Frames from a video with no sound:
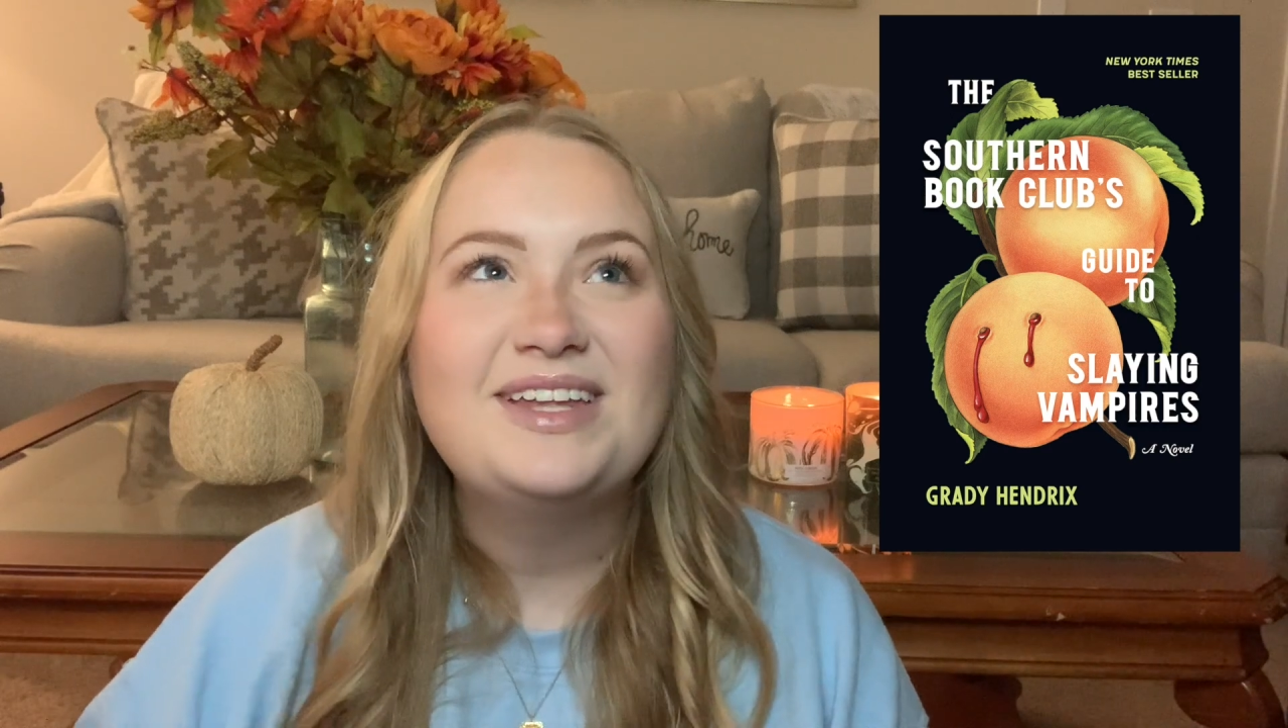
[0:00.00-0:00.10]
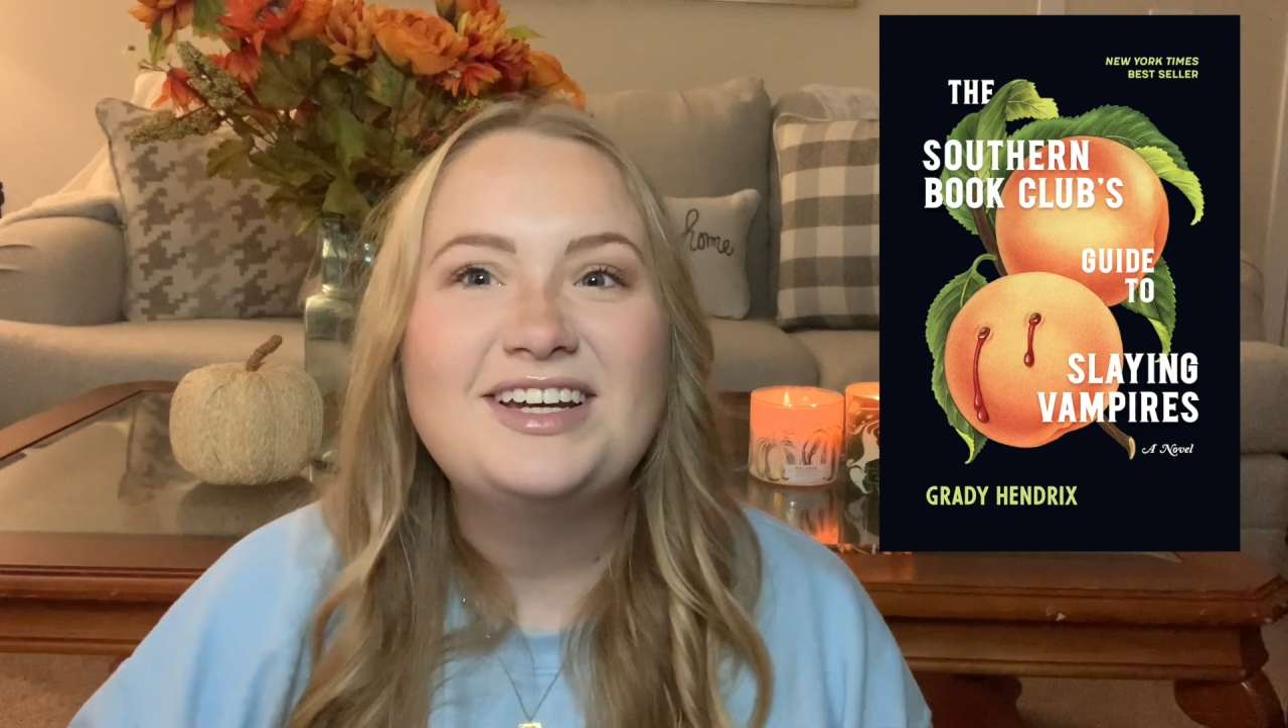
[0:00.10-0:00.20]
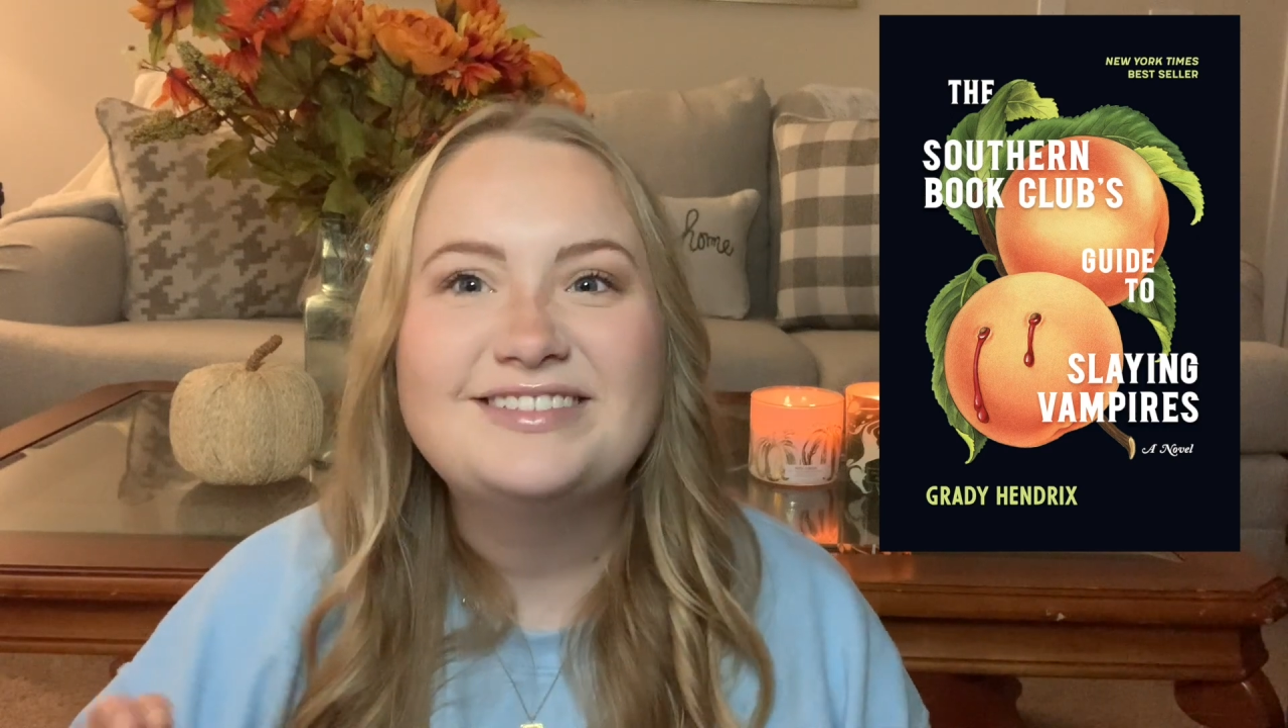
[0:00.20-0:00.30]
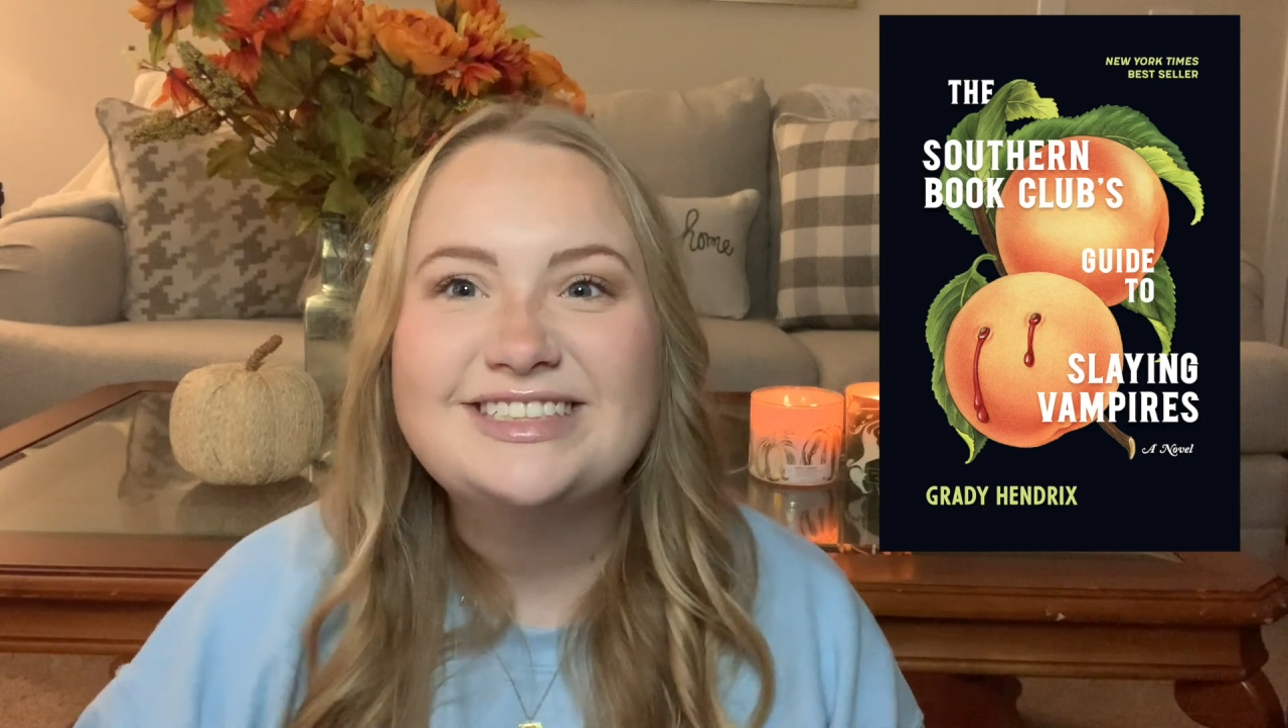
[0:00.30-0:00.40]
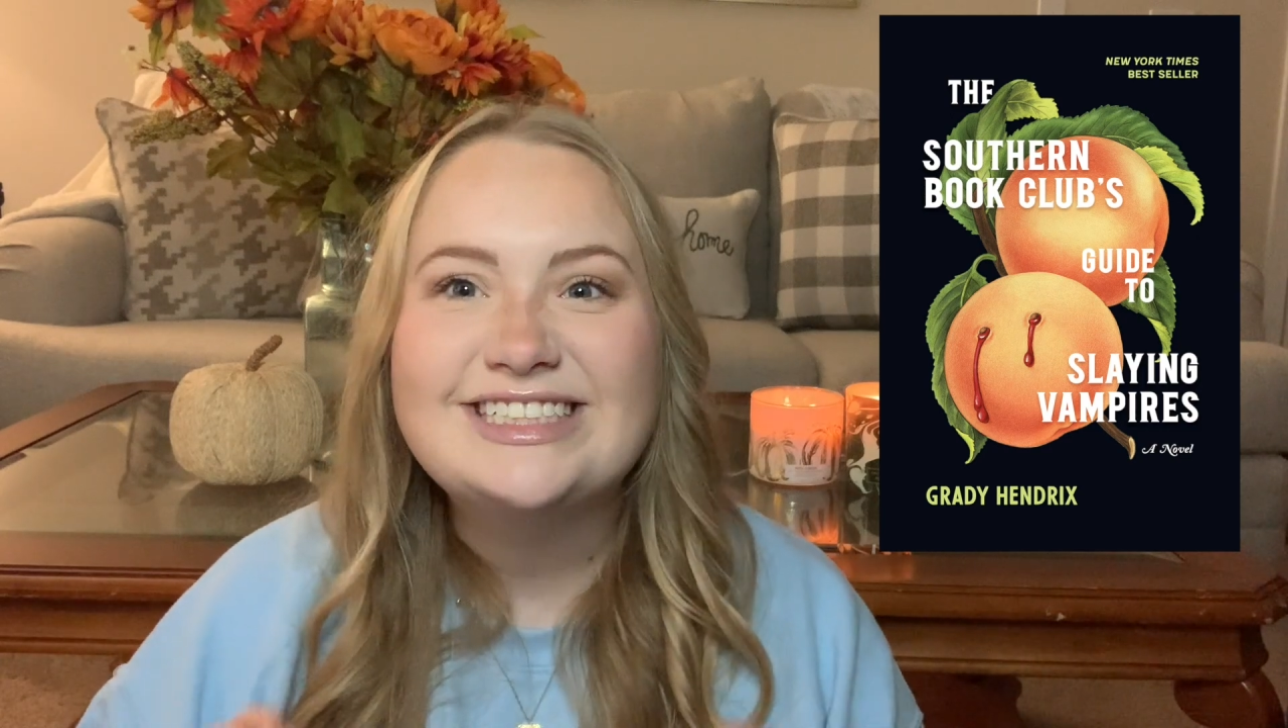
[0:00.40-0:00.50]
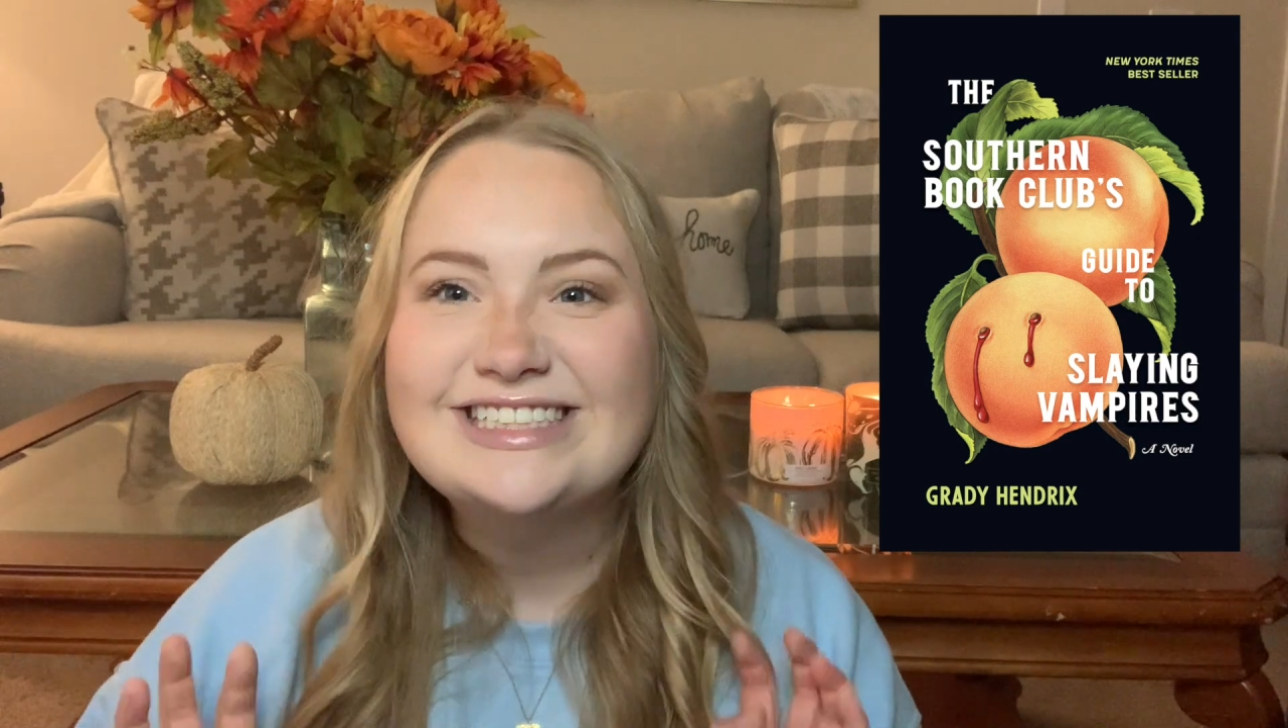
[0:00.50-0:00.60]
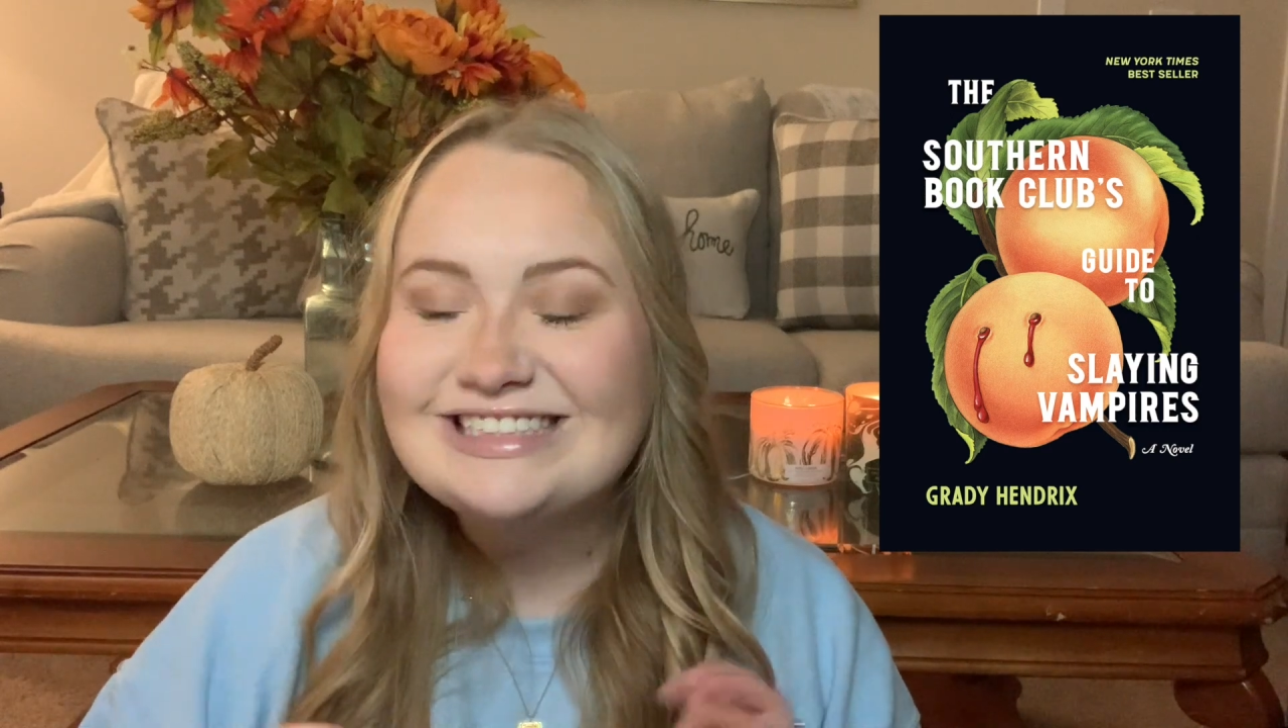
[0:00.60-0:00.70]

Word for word: you know, just